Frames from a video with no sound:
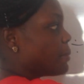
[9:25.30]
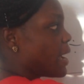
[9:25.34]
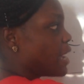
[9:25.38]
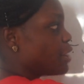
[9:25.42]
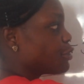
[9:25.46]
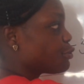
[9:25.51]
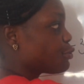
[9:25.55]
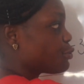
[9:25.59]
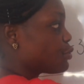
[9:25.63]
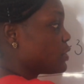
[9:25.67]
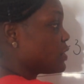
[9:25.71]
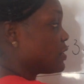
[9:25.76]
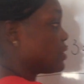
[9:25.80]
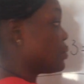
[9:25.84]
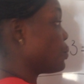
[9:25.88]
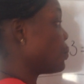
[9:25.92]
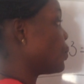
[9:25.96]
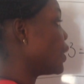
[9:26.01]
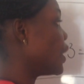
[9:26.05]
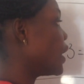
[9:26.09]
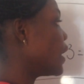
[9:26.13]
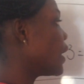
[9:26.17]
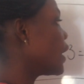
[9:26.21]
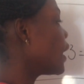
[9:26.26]
by 2 is
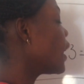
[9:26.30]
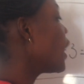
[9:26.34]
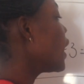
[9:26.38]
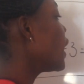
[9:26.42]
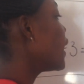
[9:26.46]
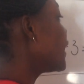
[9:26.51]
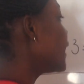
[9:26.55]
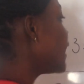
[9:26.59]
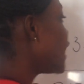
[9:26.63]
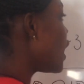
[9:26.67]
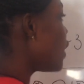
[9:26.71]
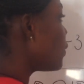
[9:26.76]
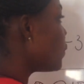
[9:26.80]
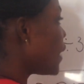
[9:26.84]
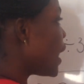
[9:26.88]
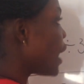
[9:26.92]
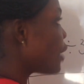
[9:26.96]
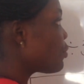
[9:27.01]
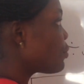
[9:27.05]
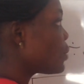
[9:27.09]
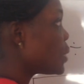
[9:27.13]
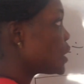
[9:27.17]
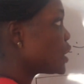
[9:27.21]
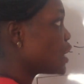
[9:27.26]
3. Now we
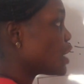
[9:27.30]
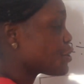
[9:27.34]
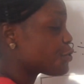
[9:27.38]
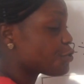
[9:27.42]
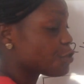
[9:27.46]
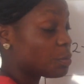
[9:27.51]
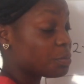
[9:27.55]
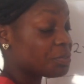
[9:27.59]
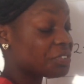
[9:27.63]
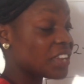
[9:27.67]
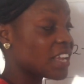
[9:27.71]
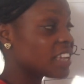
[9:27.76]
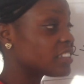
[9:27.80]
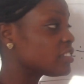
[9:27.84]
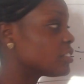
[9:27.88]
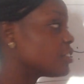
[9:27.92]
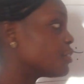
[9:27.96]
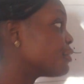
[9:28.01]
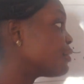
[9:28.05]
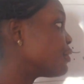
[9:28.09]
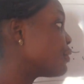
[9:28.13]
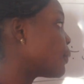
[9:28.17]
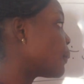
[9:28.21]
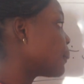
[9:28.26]
are doing the
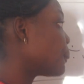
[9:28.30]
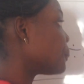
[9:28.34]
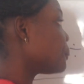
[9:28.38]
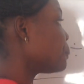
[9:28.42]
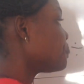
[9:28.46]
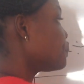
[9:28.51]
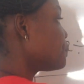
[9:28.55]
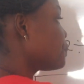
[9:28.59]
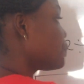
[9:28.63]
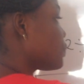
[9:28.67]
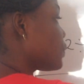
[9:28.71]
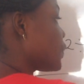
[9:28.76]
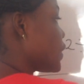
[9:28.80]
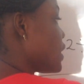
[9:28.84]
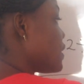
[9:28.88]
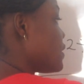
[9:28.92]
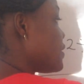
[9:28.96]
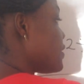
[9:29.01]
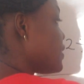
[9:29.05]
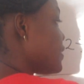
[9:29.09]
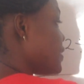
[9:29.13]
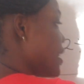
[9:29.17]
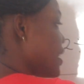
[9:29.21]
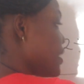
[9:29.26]
subtraction from
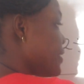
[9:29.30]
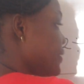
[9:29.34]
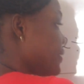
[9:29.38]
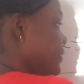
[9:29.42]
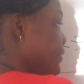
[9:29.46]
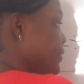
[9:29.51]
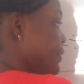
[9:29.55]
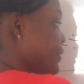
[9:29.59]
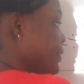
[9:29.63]
6